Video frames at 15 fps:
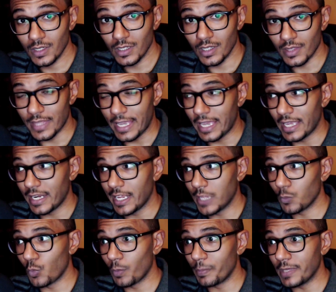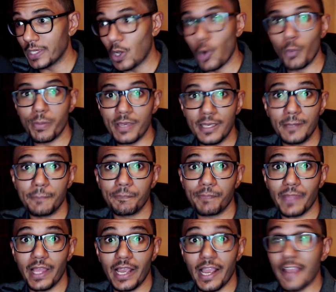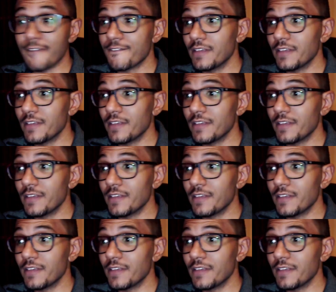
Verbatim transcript: then it would be OP. I feel